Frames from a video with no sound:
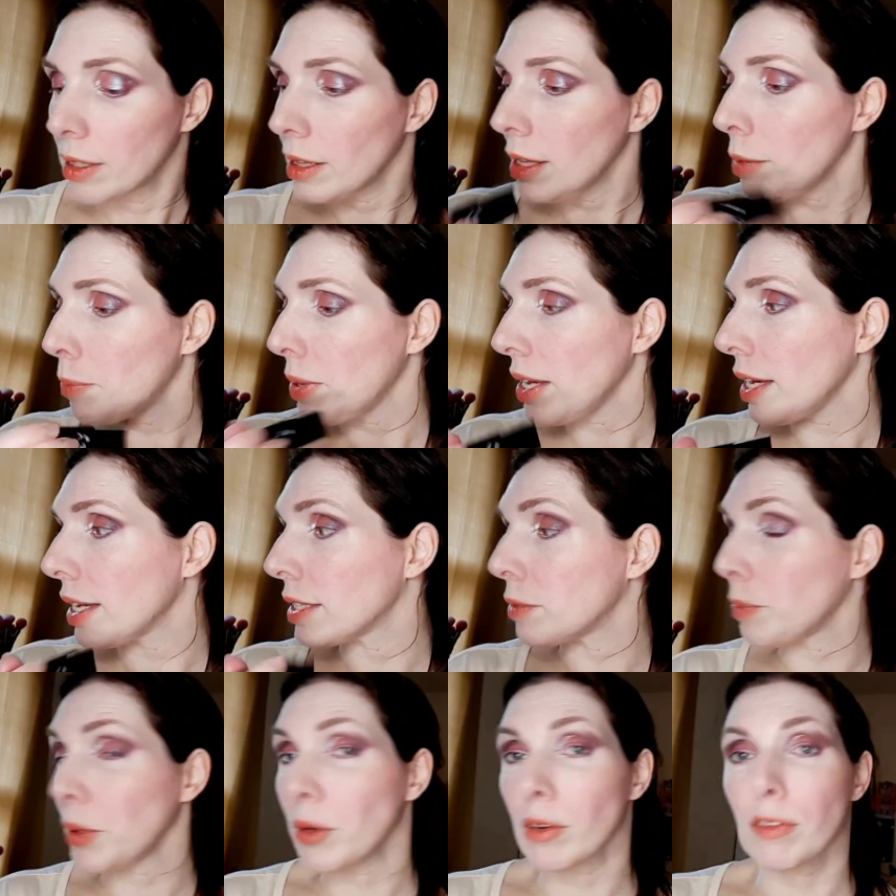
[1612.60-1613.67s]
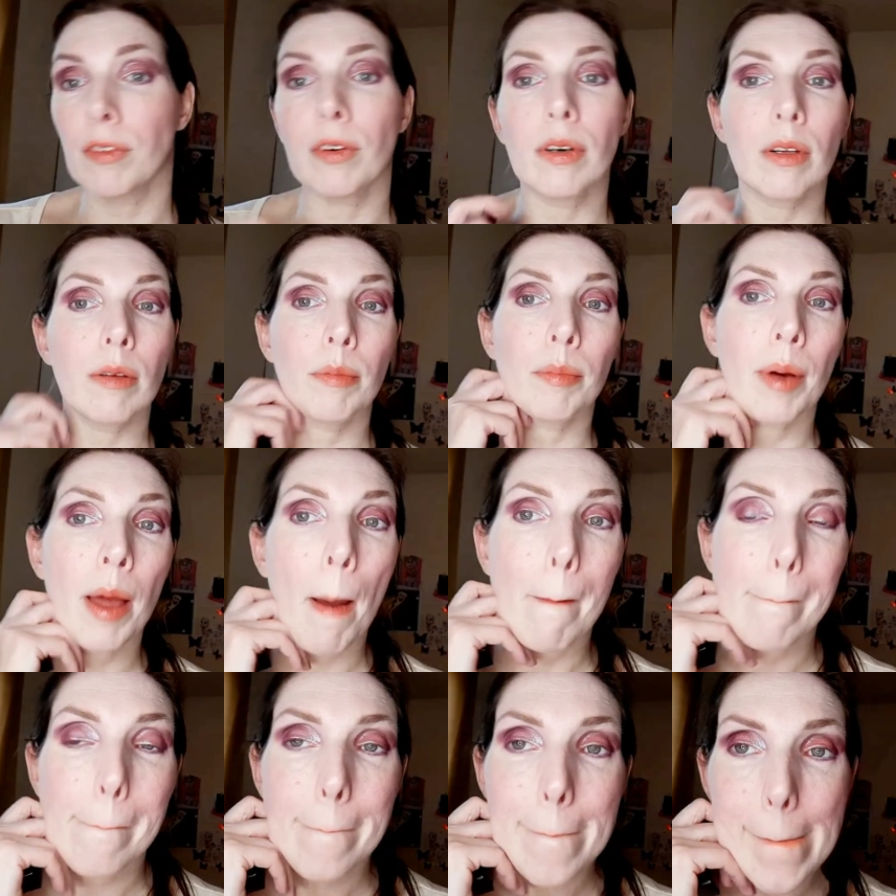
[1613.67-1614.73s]
lippy is beautiful, but
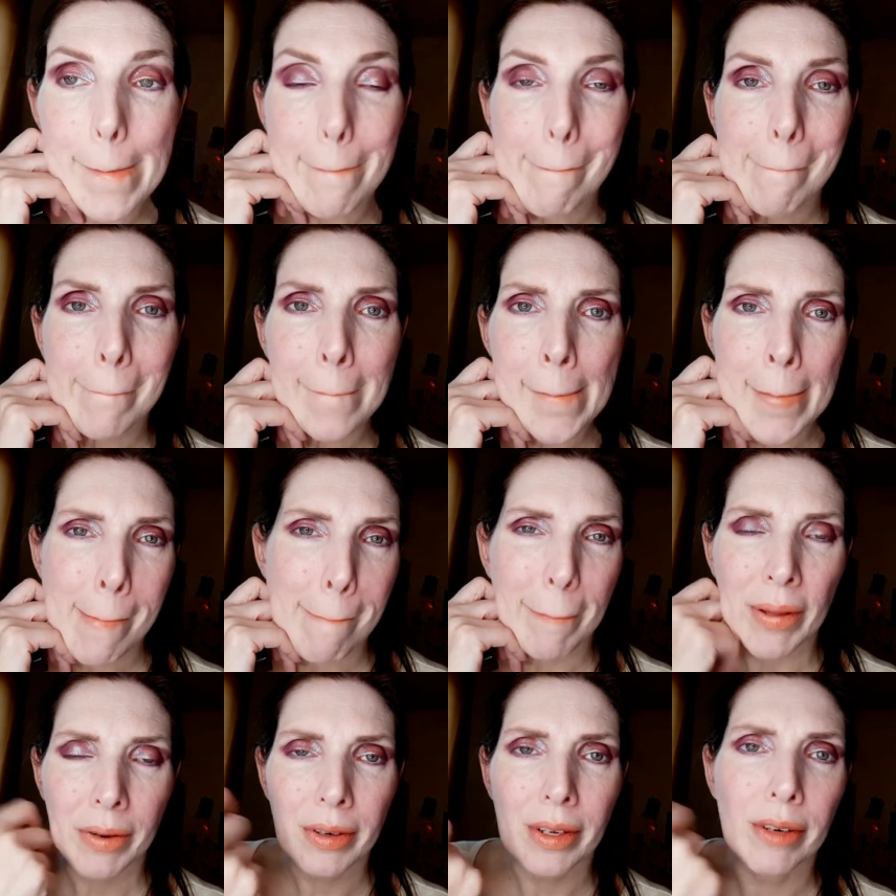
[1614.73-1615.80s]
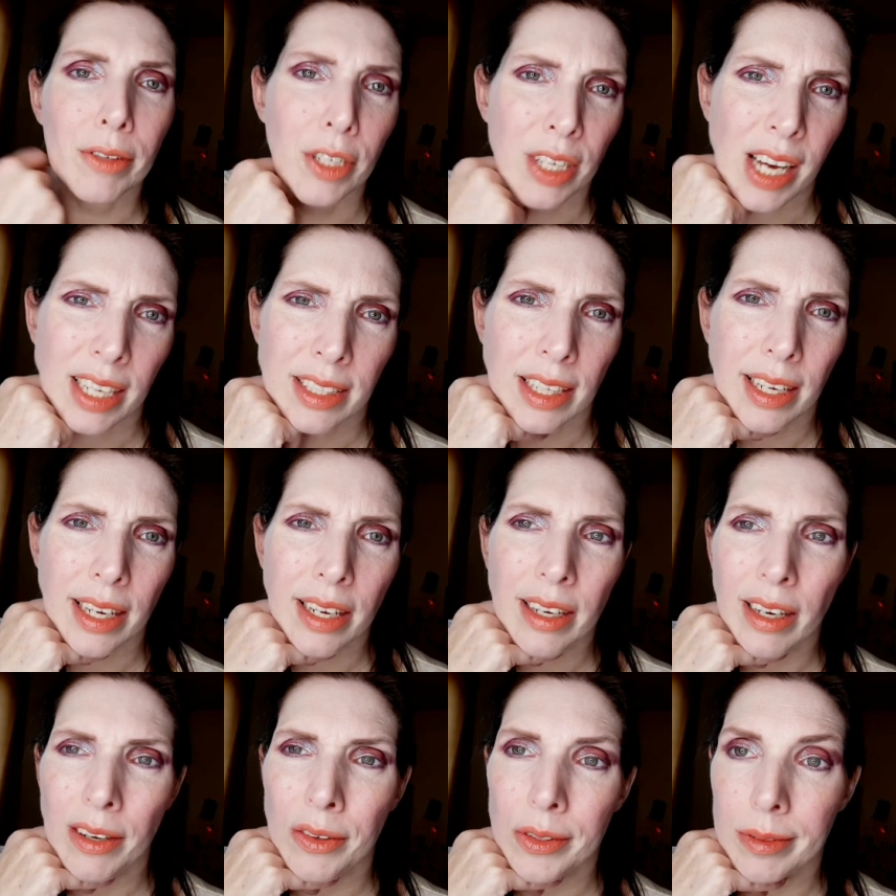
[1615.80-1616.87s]
I don't know. Do you guys think it
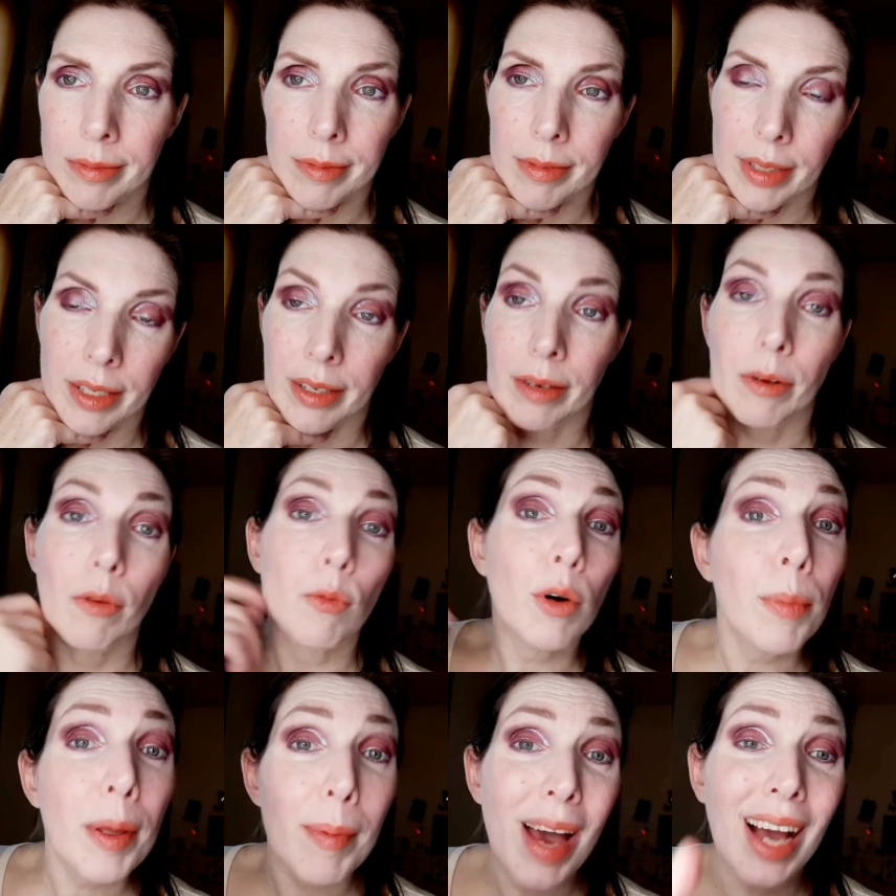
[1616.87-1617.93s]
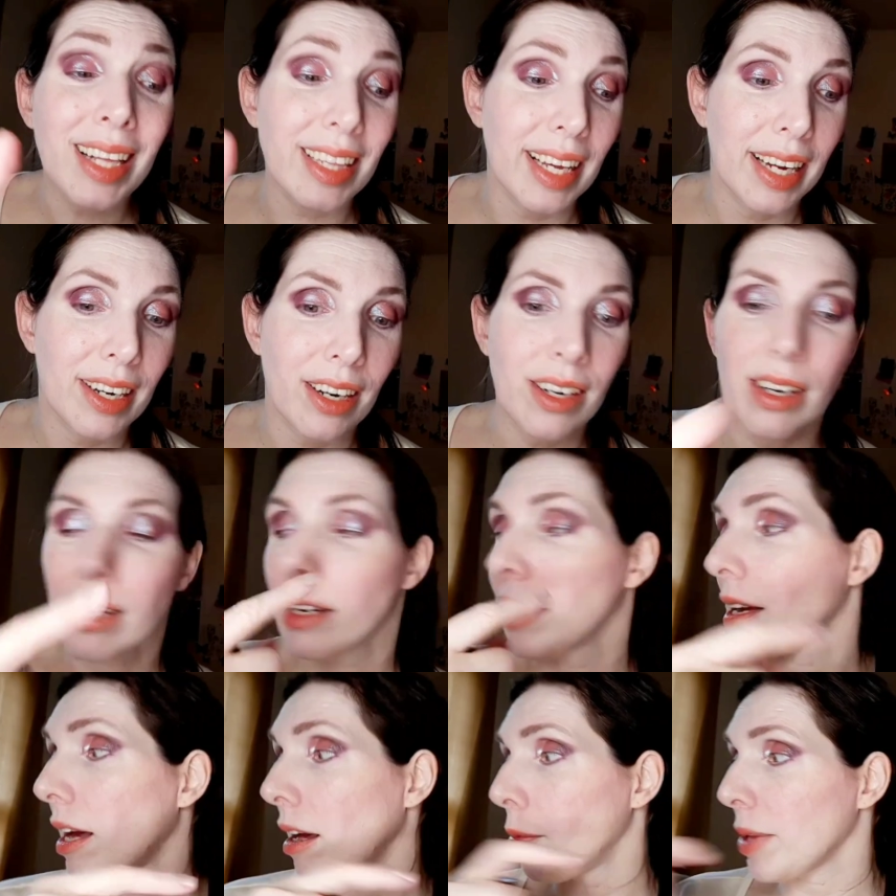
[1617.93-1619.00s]
goes? I don't know. We'll be back later.
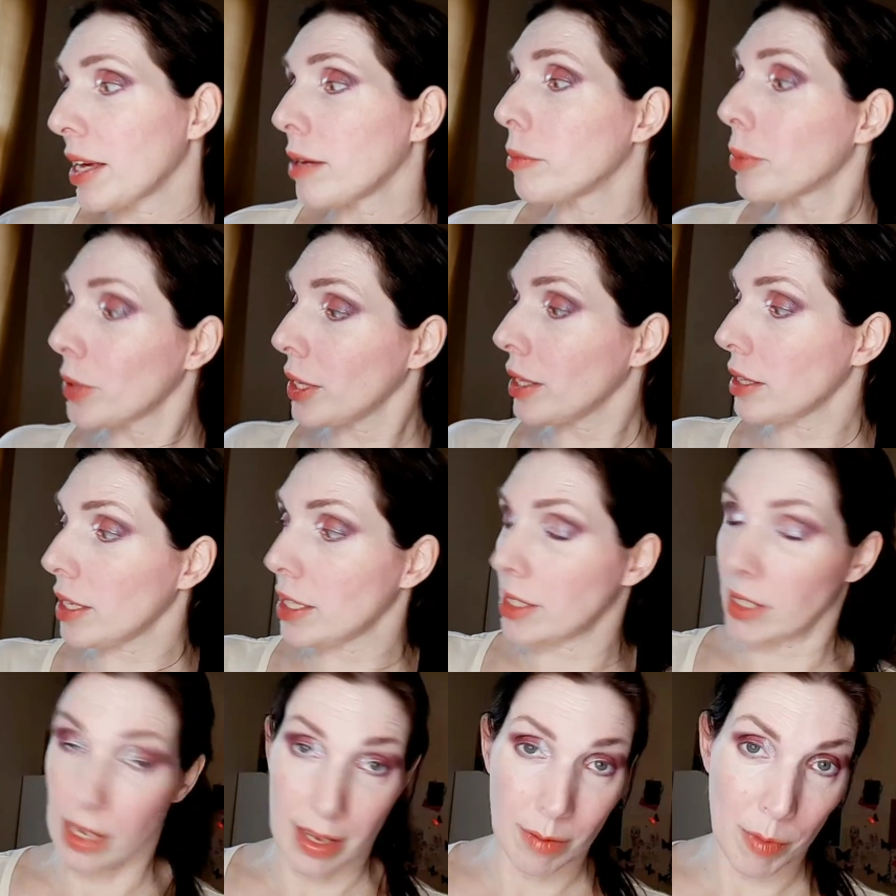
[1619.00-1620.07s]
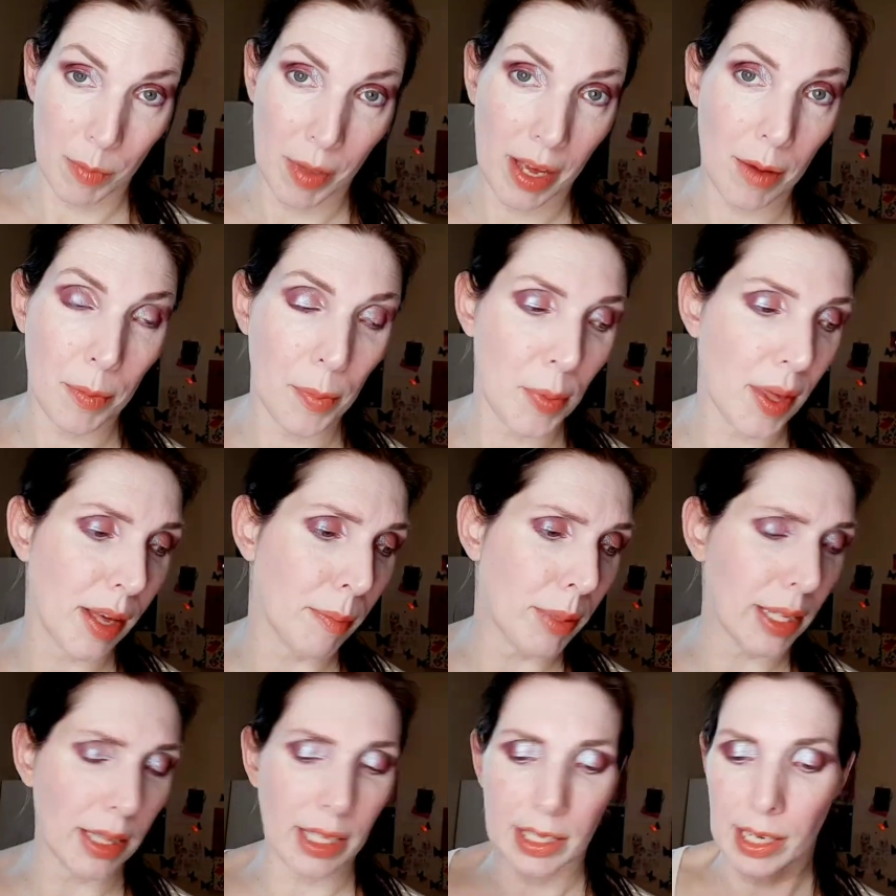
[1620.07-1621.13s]
I'll be completely done. My makeup will be
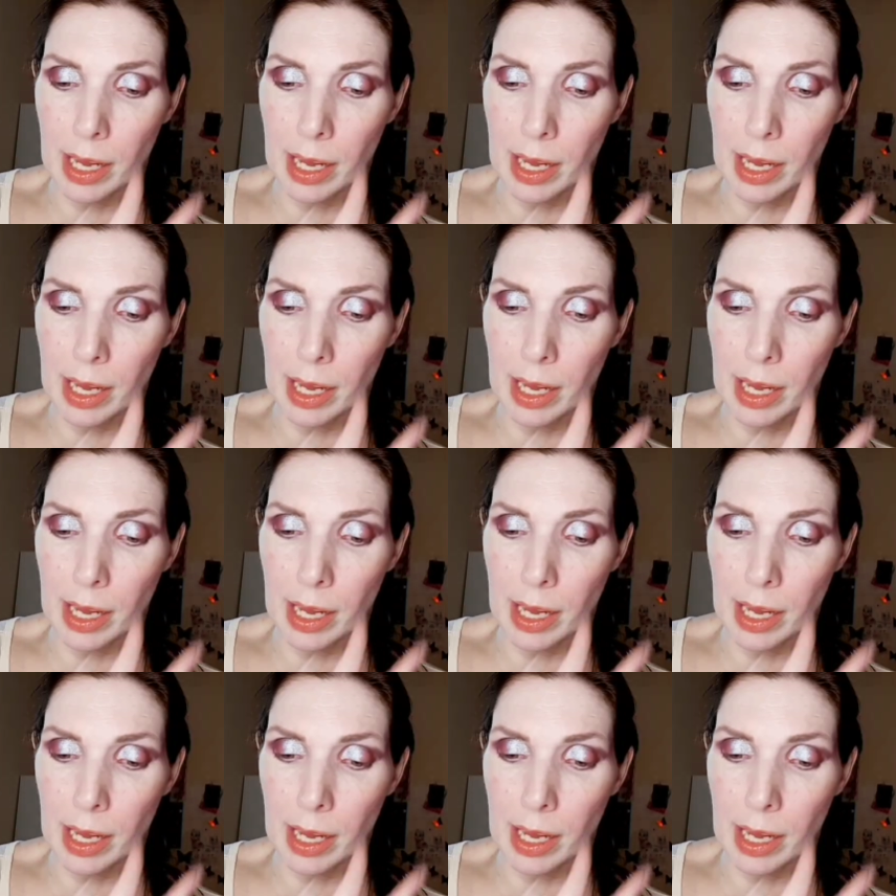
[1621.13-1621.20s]
completely